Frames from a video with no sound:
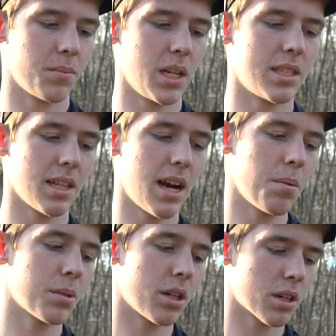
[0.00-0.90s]
It's the
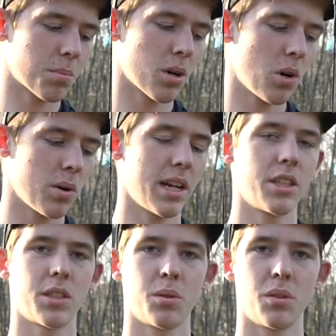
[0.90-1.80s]
Hybrid Hunter Pro, and I
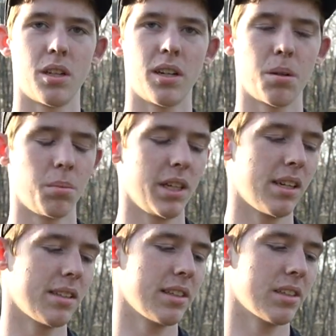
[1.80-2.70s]
just threw a target blade
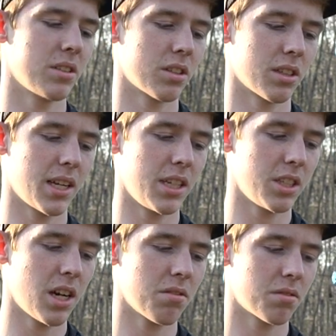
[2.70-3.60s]
on there and took the cage
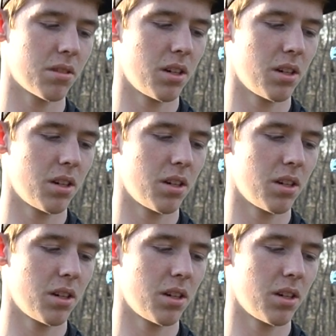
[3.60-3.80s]
off.